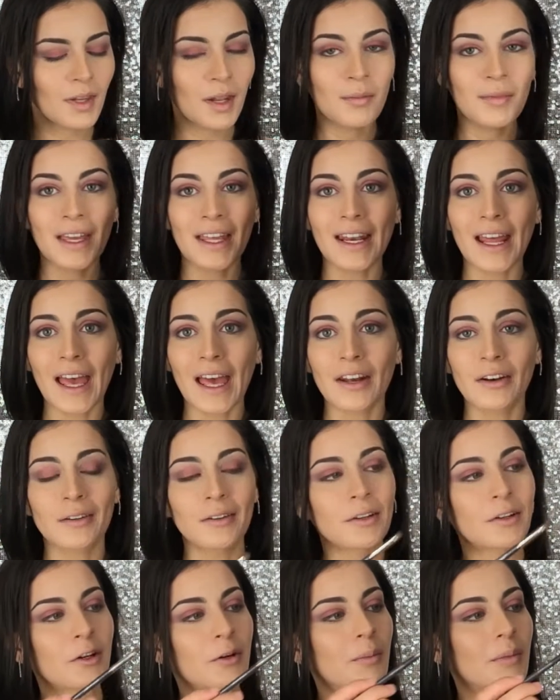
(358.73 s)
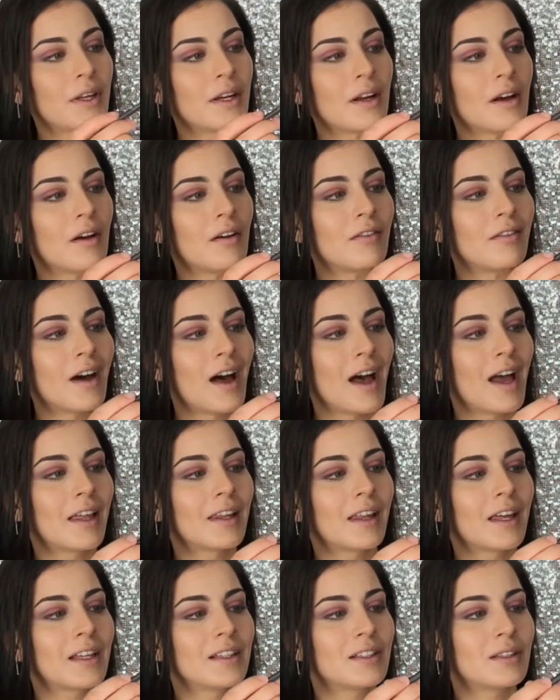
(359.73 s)
I'm going to add a little bit of
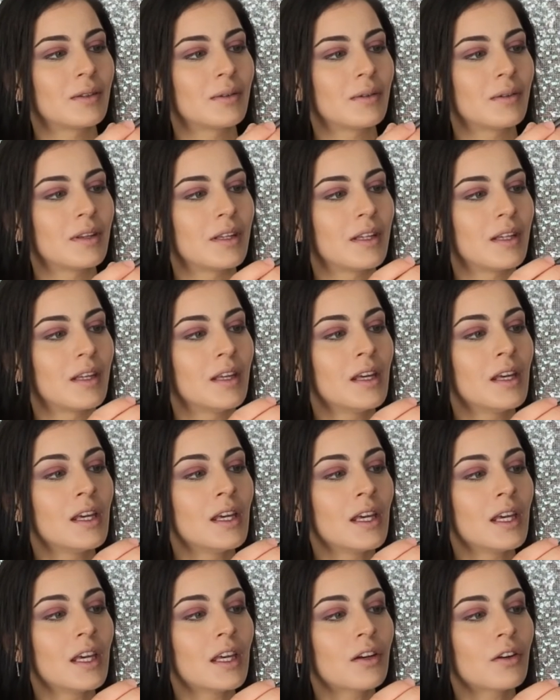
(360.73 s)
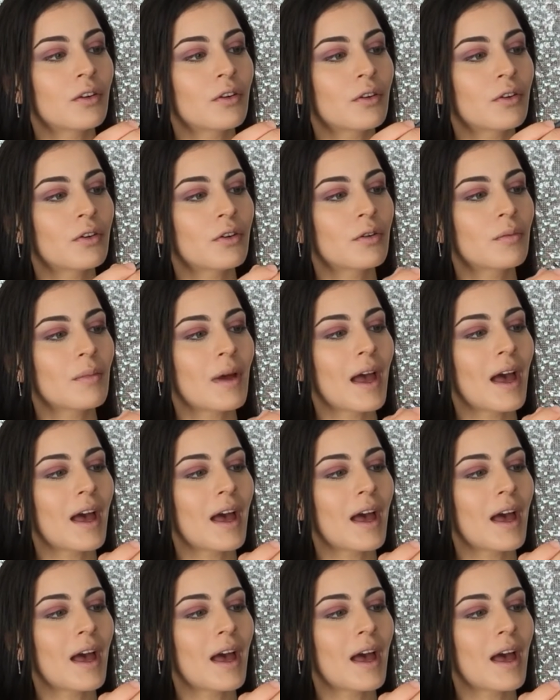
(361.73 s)
highlight to the inner corner of my